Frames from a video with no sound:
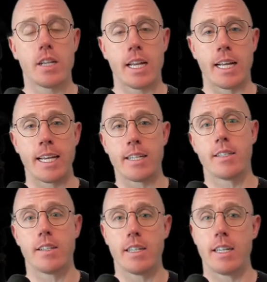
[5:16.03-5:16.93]
and it
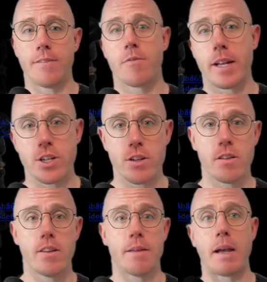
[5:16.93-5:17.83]
gets
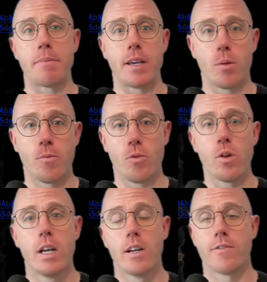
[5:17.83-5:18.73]
information that might be helpful
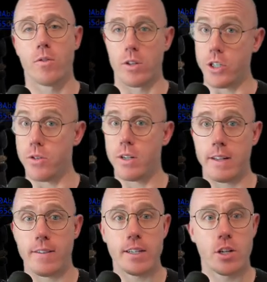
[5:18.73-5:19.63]
for you
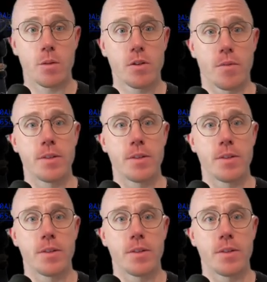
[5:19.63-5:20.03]
in the terminal.